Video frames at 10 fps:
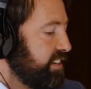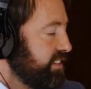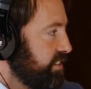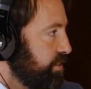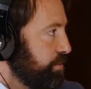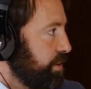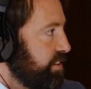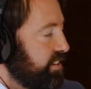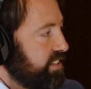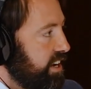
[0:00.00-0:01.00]
So
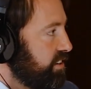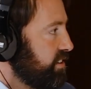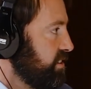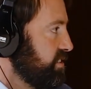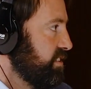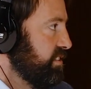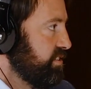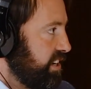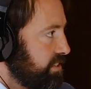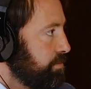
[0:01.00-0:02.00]
whether it's agriculture,
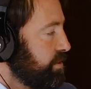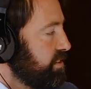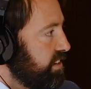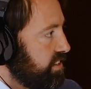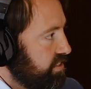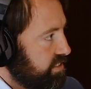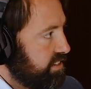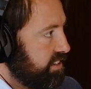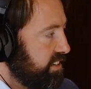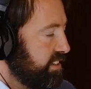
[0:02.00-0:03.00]
transport,
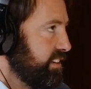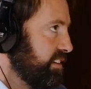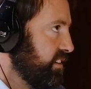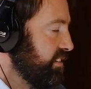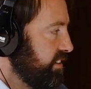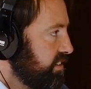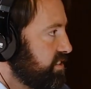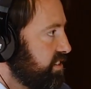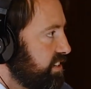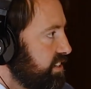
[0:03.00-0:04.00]
electricity,
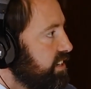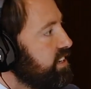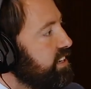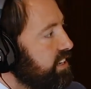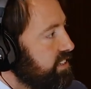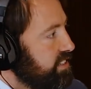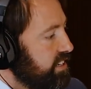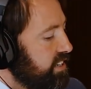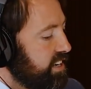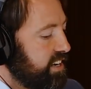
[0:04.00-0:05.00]
industry,
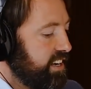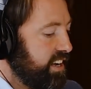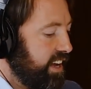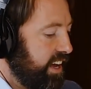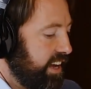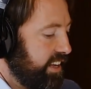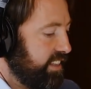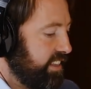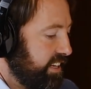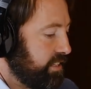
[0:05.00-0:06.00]
heating,
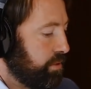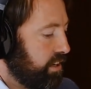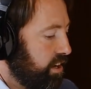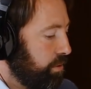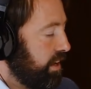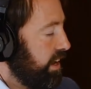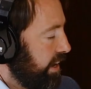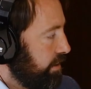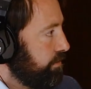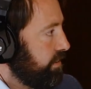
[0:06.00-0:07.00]
these will all
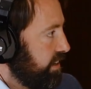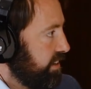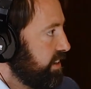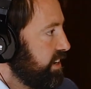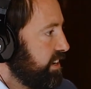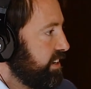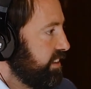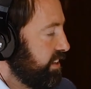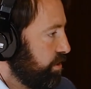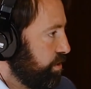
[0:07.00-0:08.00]
have
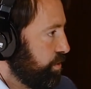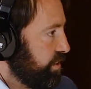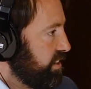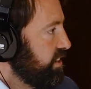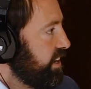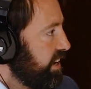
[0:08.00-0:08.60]
their own